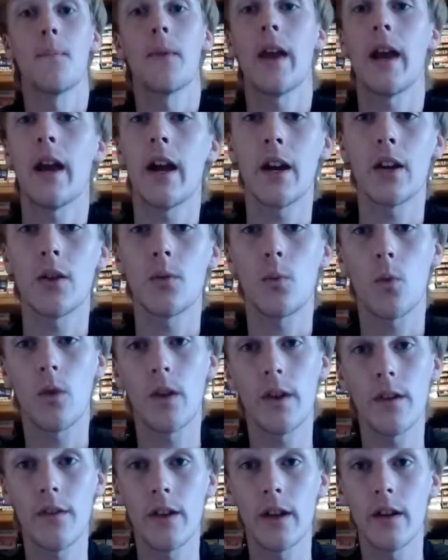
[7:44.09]
And one
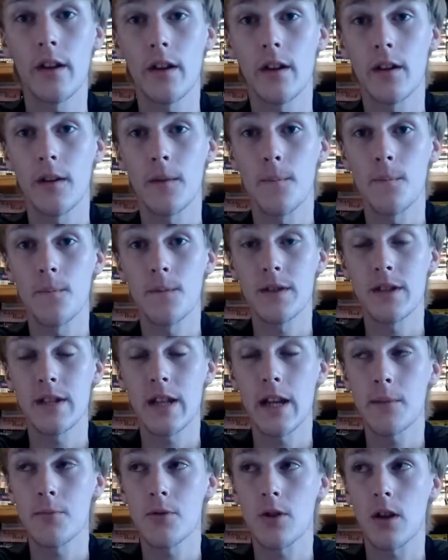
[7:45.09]
of the
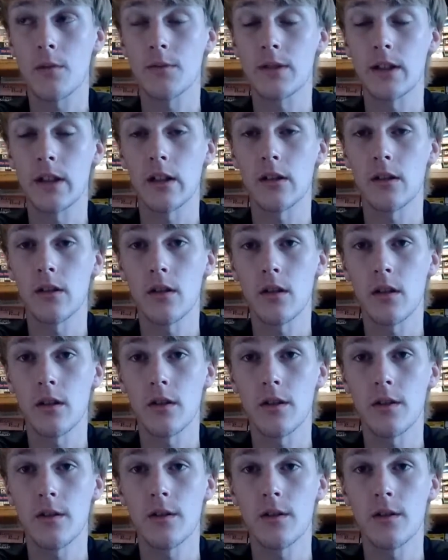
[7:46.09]
tape jobs that I learned